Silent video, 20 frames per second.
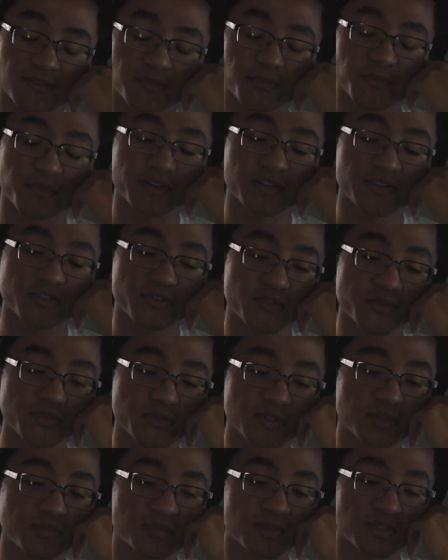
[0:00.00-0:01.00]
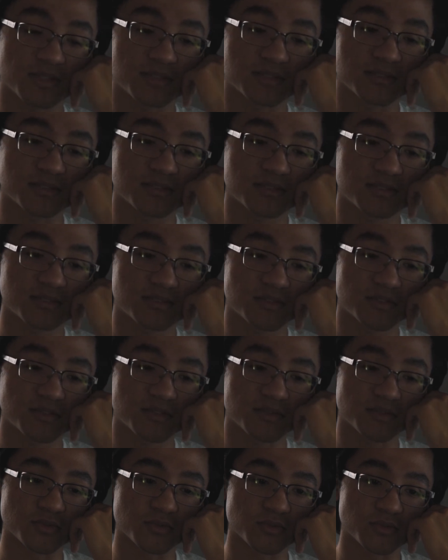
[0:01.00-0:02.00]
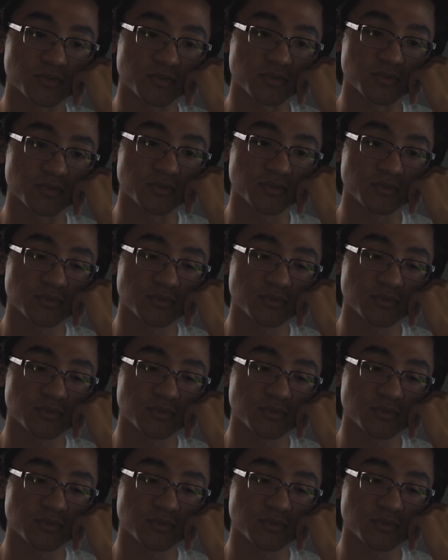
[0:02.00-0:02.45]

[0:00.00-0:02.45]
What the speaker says: What it truly means to